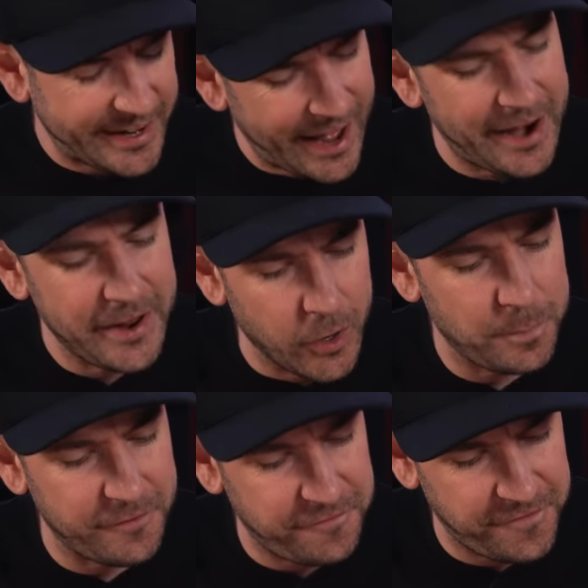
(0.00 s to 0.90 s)
I can't
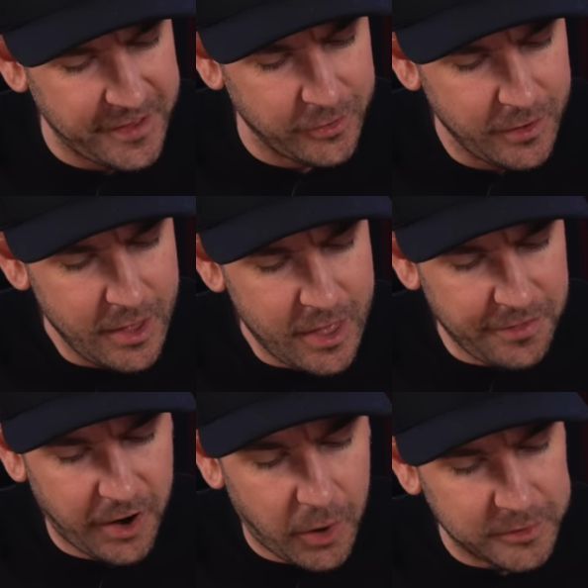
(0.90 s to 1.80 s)
help but feel
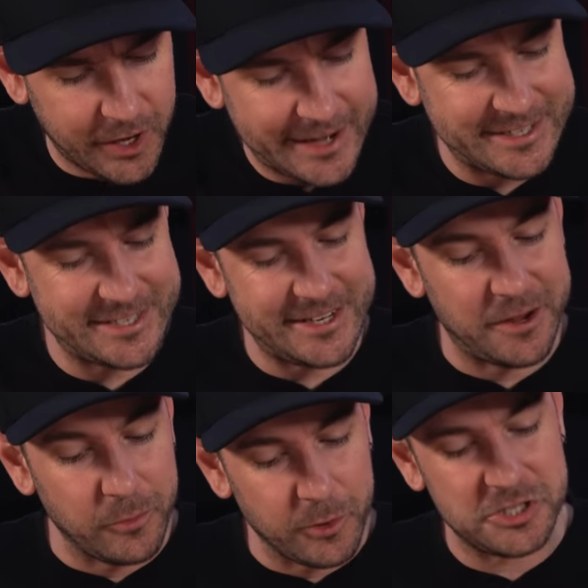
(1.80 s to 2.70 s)
that I would like to see
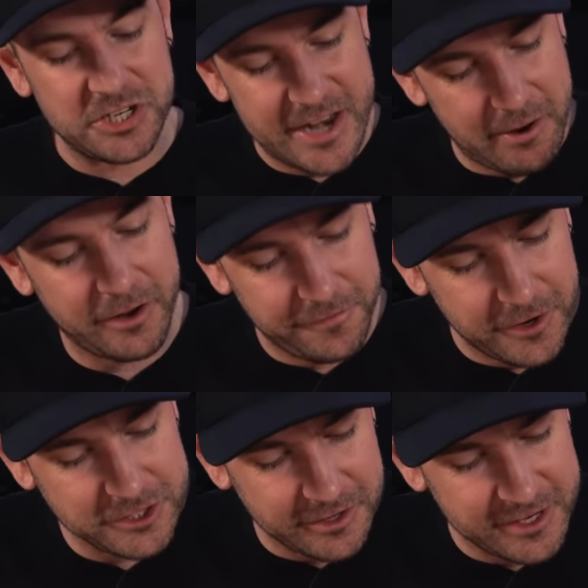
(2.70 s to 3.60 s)
a more generic
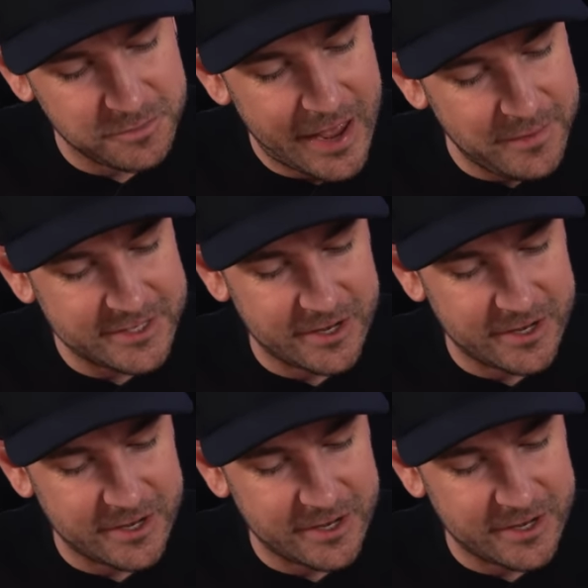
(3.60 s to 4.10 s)
version of this, maybe